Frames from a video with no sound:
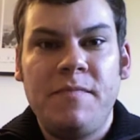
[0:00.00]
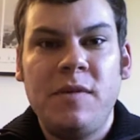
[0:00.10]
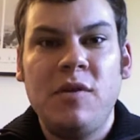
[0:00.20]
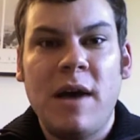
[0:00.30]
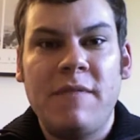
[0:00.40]

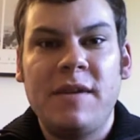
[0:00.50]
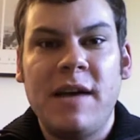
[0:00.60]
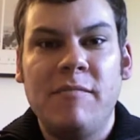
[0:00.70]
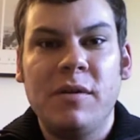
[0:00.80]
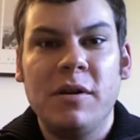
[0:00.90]
You have to
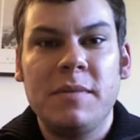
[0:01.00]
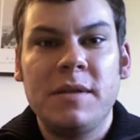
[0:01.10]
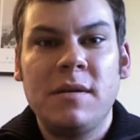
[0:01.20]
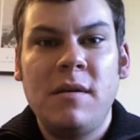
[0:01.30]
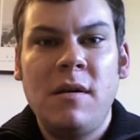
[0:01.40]
have
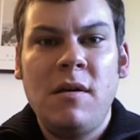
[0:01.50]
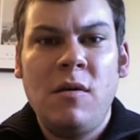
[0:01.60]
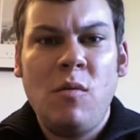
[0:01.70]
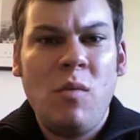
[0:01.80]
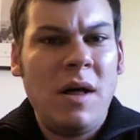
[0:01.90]
blurbs.
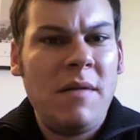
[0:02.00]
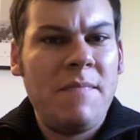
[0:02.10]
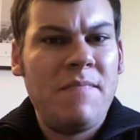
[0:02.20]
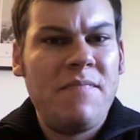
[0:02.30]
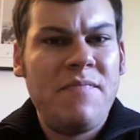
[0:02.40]

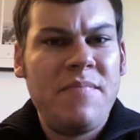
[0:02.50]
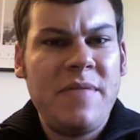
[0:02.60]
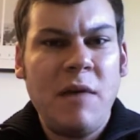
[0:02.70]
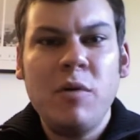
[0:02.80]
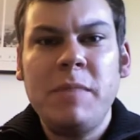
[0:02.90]
Well,
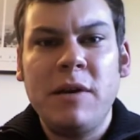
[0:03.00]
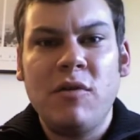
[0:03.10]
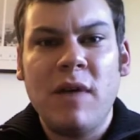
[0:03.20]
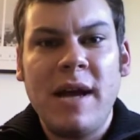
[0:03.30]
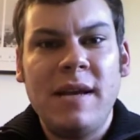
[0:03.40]
that would be
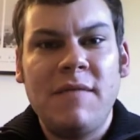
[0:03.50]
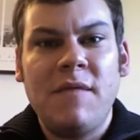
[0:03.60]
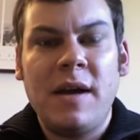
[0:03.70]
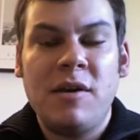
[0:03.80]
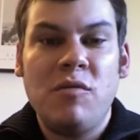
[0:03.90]
great if
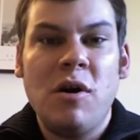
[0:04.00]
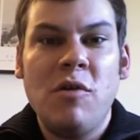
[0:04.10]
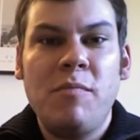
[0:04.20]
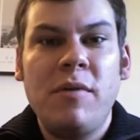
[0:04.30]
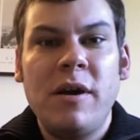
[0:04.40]
I knew
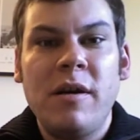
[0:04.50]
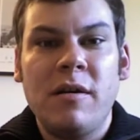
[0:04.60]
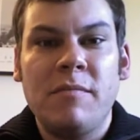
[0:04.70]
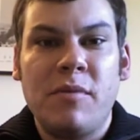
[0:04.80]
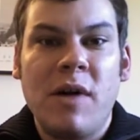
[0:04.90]
Oprah
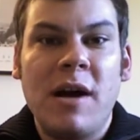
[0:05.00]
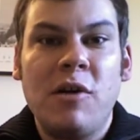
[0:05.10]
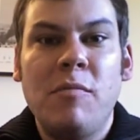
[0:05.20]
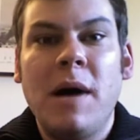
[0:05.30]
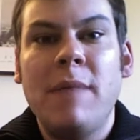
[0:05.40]
or Barack
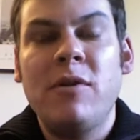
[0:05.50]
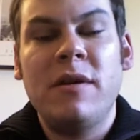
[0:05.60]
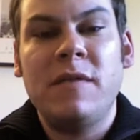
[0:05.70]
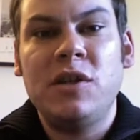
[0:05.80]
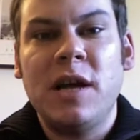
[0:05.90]
Obama or
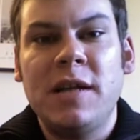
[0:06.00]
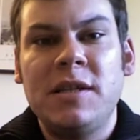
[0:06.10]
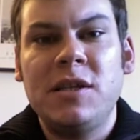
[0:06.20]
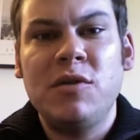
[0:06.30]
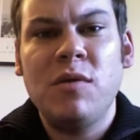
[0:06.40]
even Jon
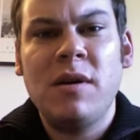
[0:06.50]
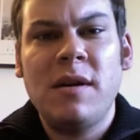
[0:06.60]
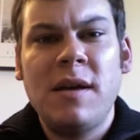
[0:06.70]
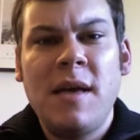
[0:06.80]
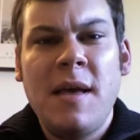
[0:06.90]
Stewart,
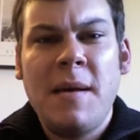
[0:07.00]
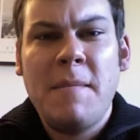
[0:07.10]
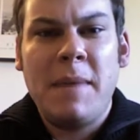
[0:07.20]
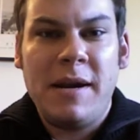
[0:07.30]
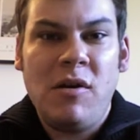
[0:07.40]

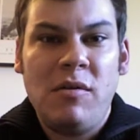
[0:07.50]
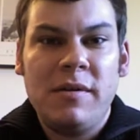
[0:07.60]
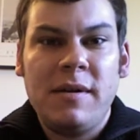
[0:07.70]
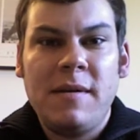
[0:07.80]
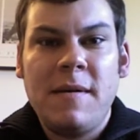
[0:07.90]
but I don't.
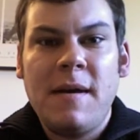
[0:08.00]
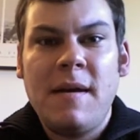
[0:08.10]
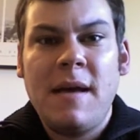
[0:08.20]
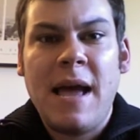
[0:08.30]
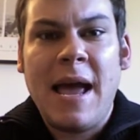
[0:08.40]

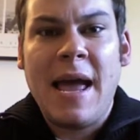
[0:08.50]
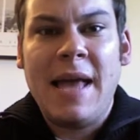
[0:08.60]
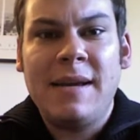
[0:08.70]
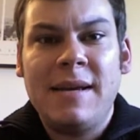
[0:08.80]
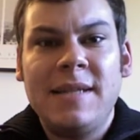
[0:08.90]

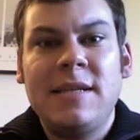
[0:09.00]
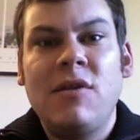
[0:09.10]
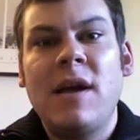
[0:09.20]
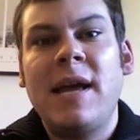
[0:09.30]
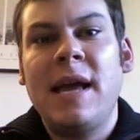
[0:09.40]
And
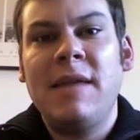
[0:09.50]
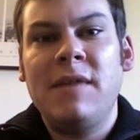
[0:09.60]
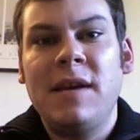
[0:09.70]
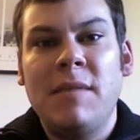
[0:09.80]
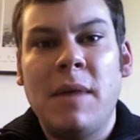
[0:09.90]
considering I can't
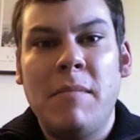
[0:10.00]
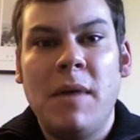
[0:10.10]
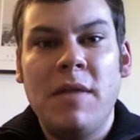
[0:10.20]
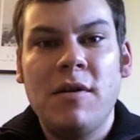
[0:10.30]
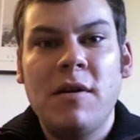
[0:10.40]
even get my
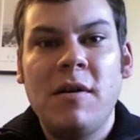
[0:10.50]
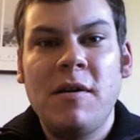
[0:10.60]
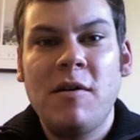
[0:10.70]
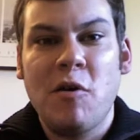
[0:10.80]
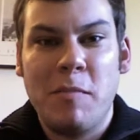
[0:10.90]
mother
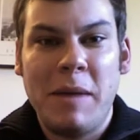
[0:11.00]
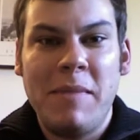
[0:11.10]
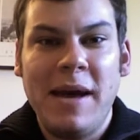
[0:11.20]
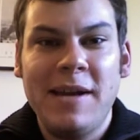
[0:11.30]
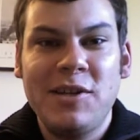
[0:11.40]
or my
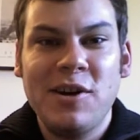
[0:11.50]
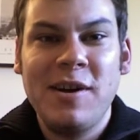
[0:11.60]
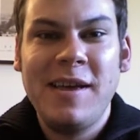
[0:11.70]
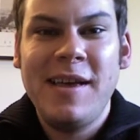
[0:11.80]
manager